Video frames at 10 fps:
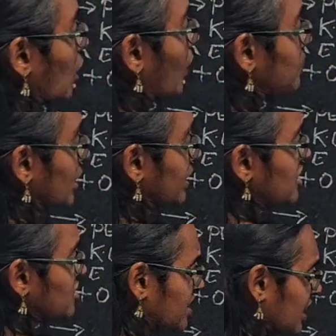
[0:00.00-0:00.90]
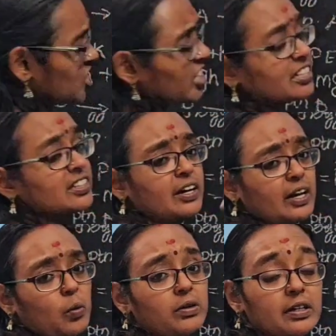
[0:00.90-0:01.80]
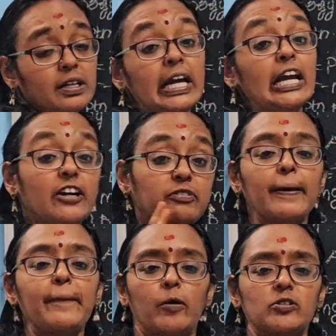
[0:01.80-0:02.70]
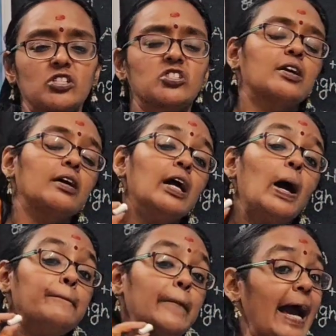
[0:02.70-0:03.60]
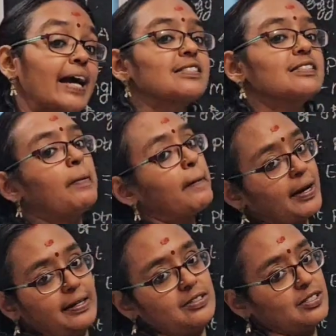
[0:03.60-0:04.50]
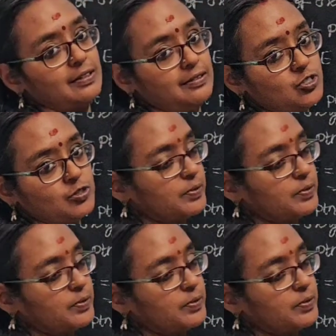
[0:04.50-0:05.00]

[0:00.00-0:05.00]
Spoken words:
the object is touching the ground, it will be possessing maximum kinetic energy.